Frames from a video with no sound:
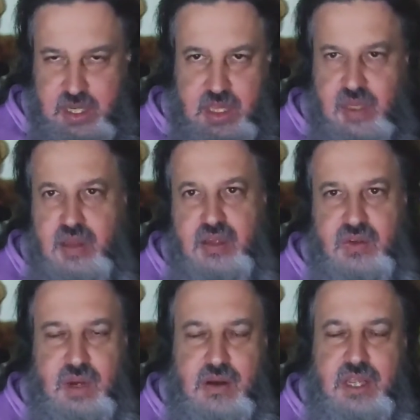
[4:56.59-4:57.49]
in the
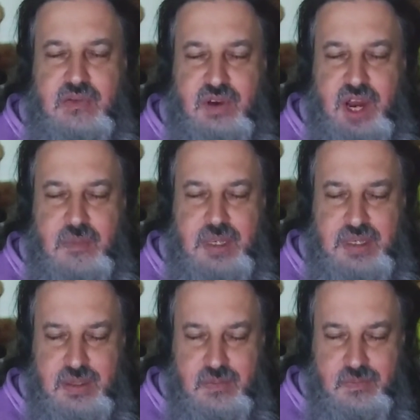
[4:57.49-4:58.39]
surrounding
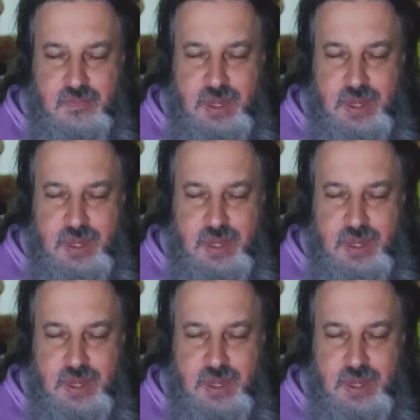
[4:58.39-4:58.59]
environment. So,